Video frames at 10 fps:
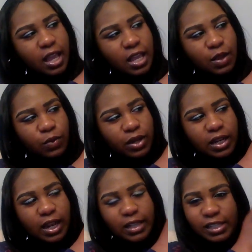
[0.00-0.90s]
He really
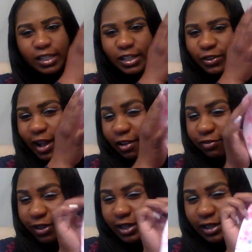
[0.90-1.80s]
likes this little
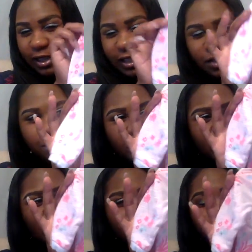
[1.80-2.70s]
outfit. I think it's really
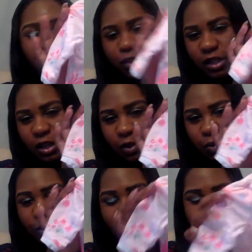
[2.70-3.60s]
cute. So
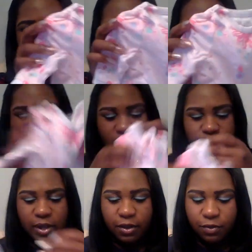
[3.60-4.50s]
we have this one as
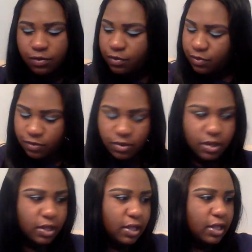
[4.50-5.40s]
well.
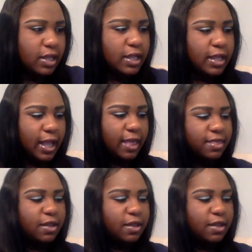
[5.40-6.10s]
And